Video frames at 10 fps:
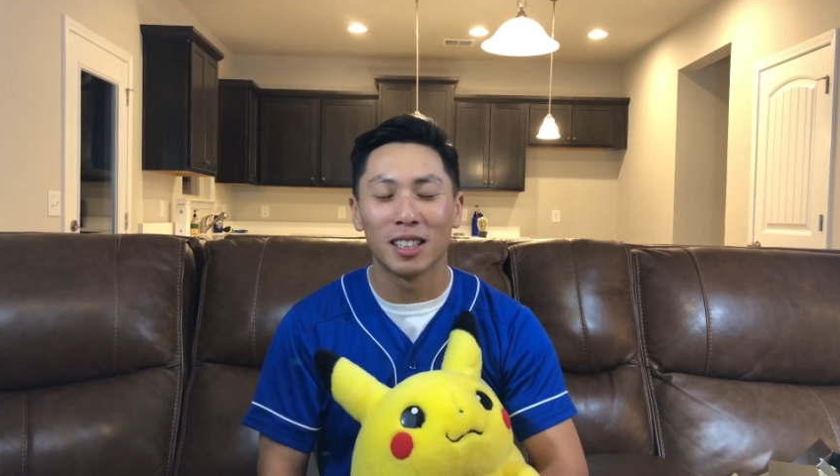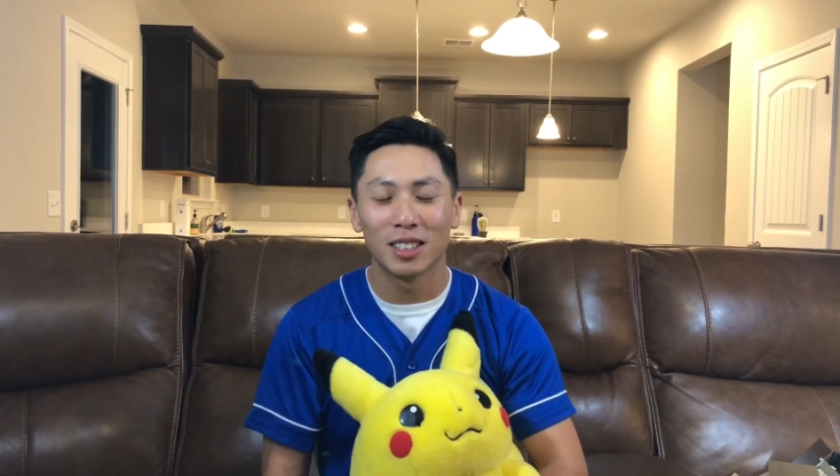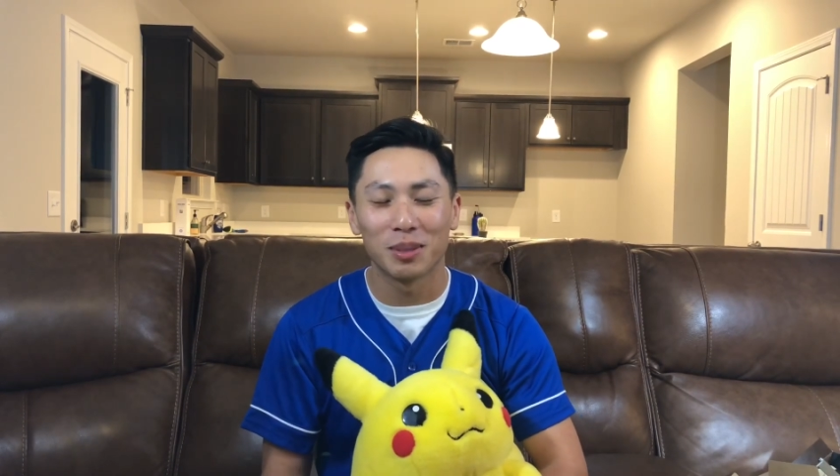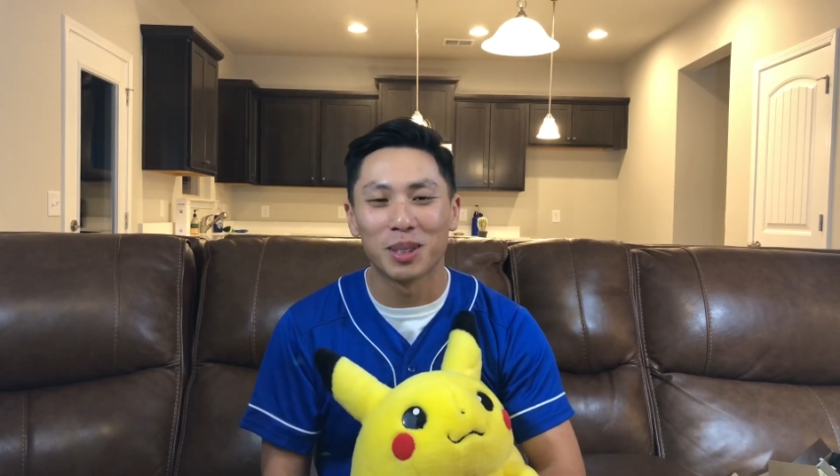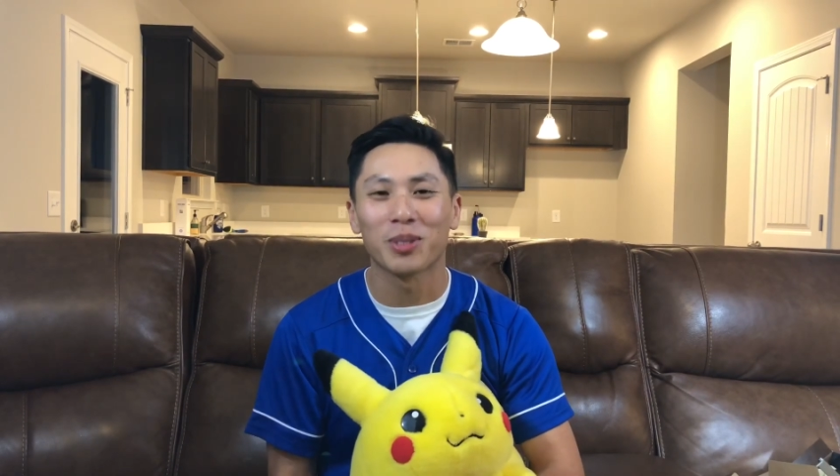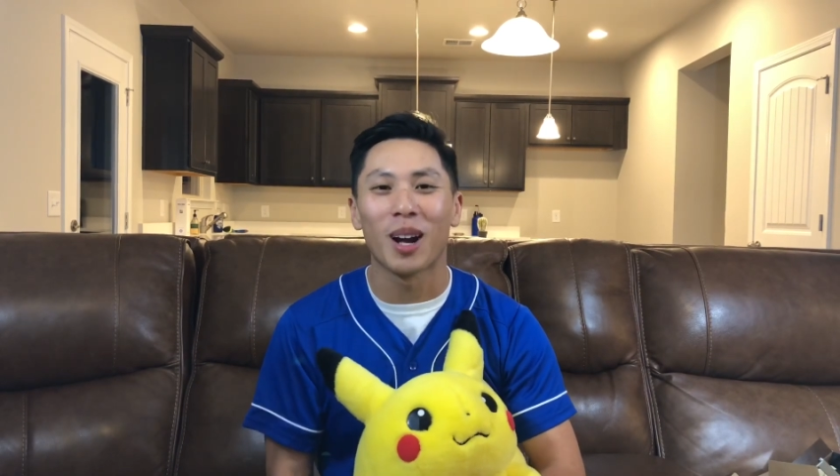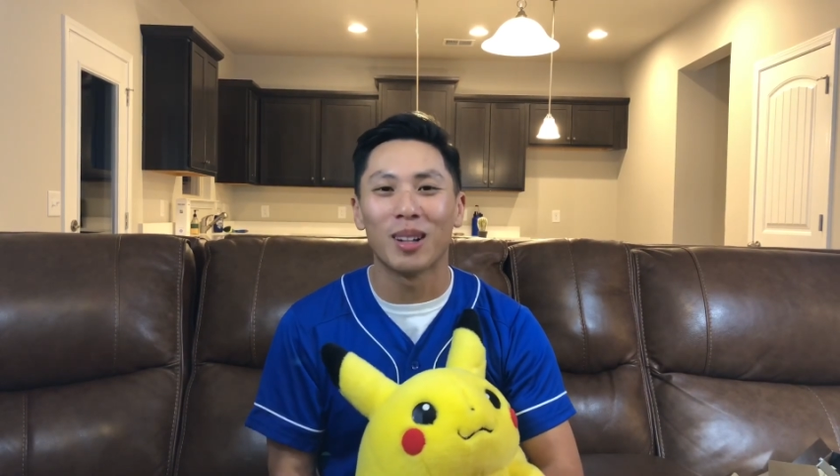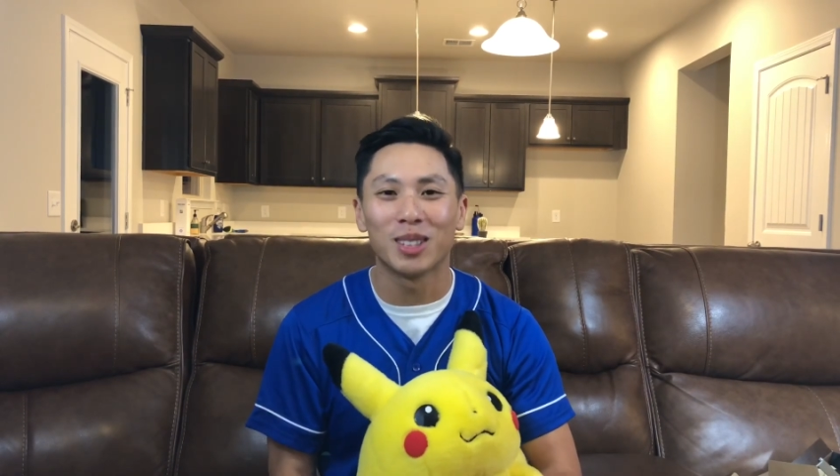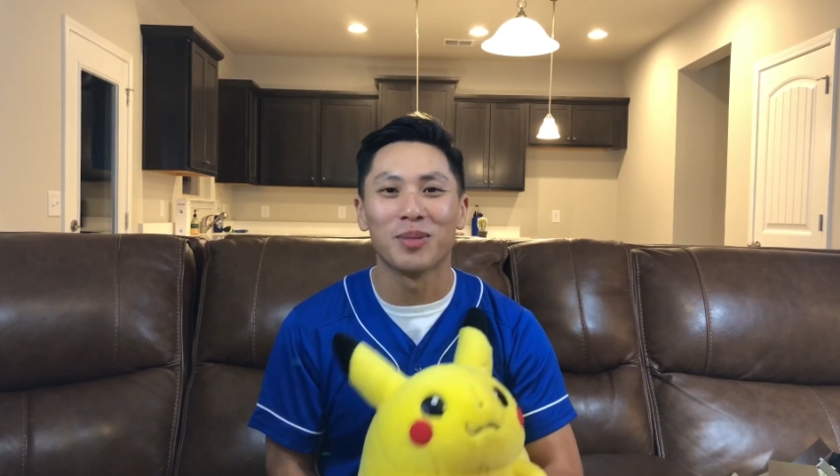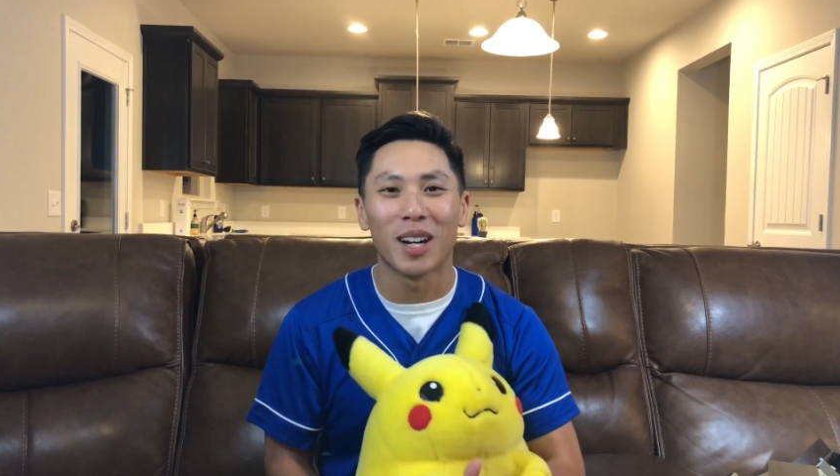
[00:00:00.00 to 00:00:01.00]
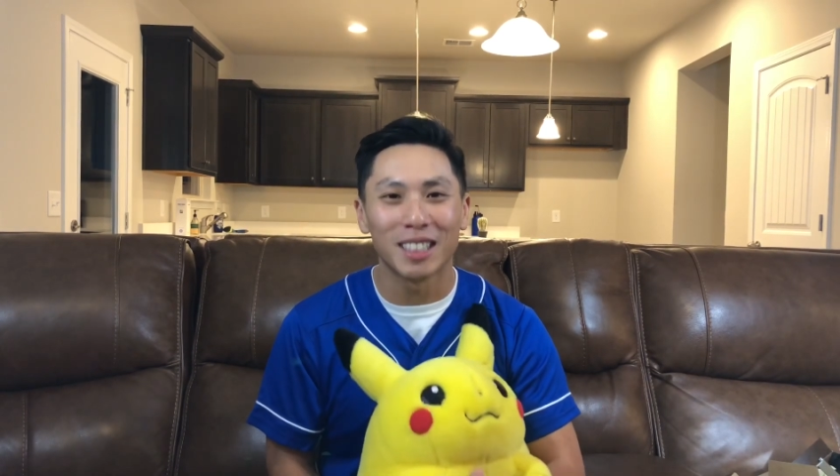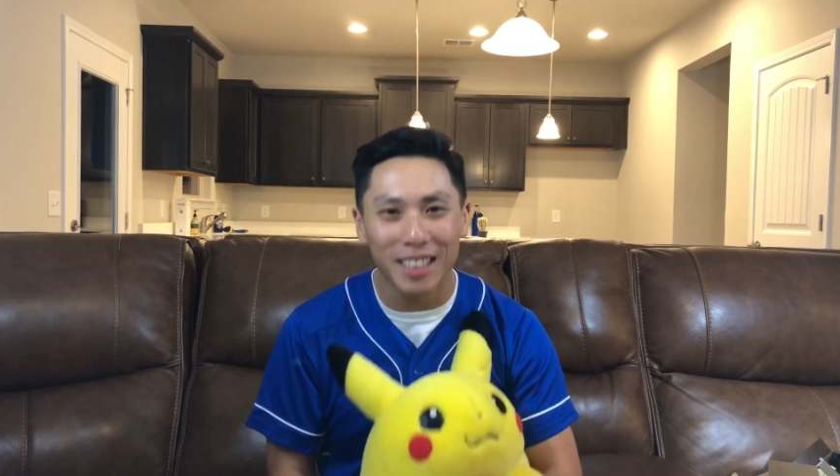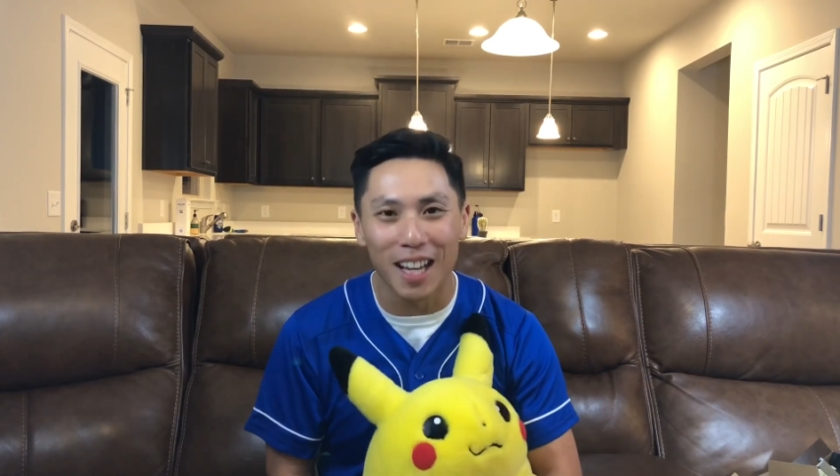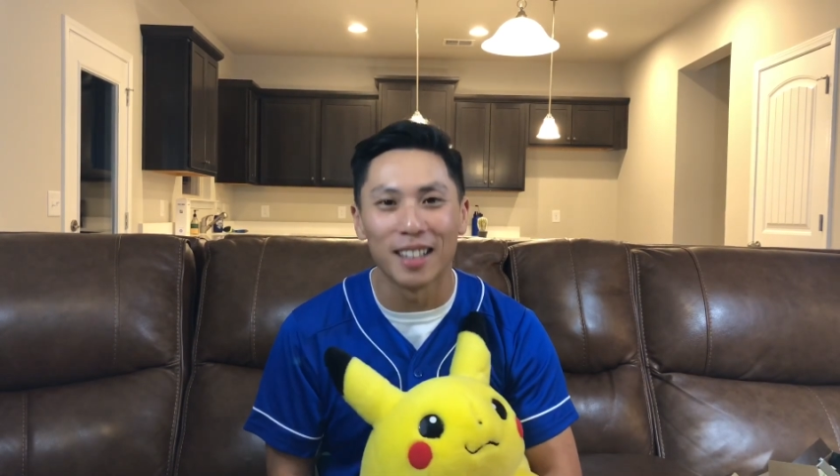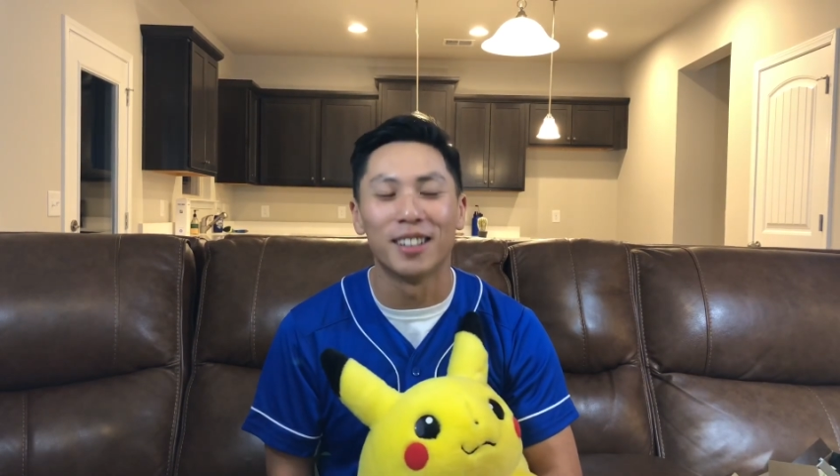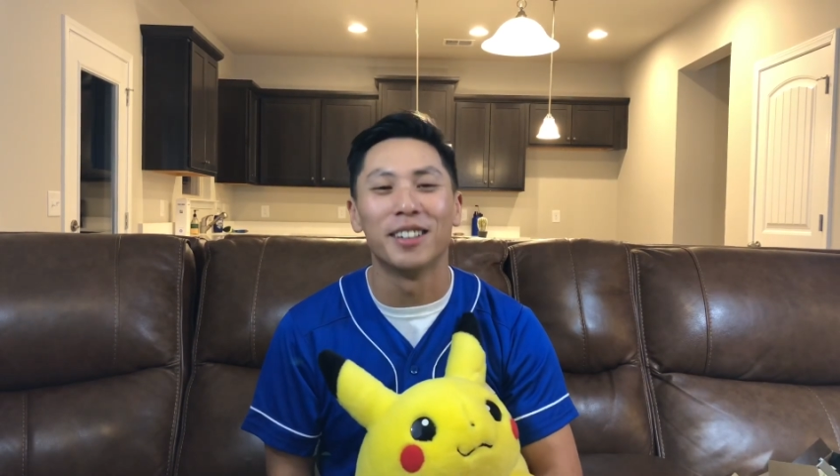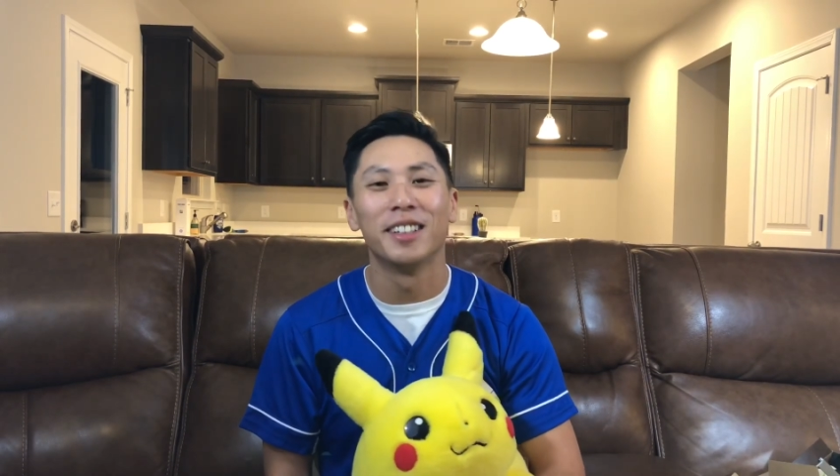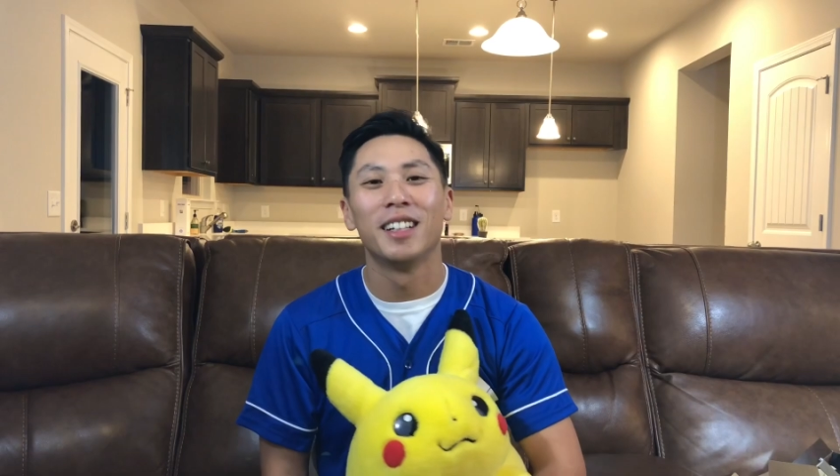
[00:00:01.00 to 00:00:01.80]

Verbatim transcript: Subscribe to my channel.